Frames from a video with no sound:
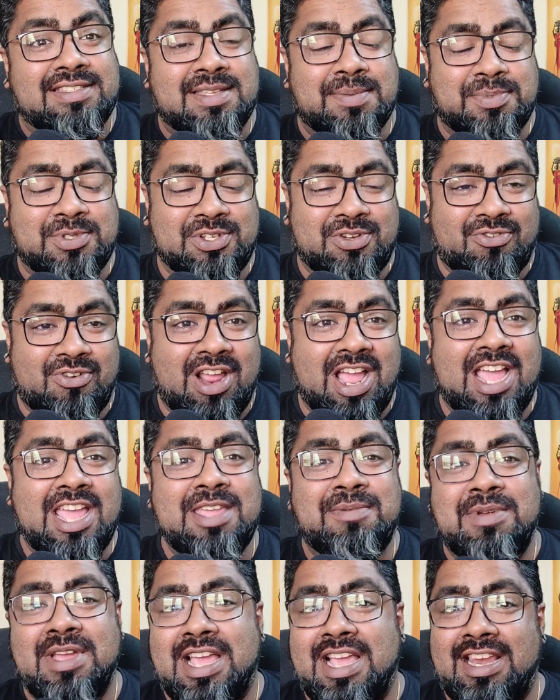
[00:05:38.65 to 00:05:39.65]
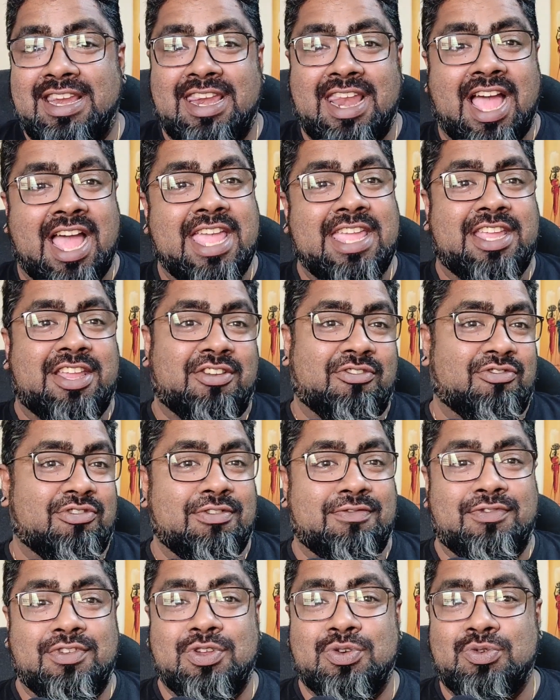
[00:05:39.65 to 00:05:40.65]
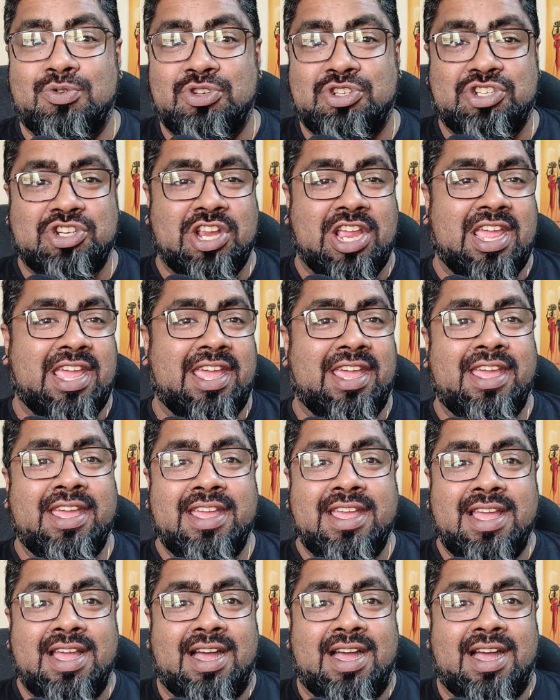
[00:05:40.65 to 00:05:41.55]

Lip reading: subscribe, like, review, share,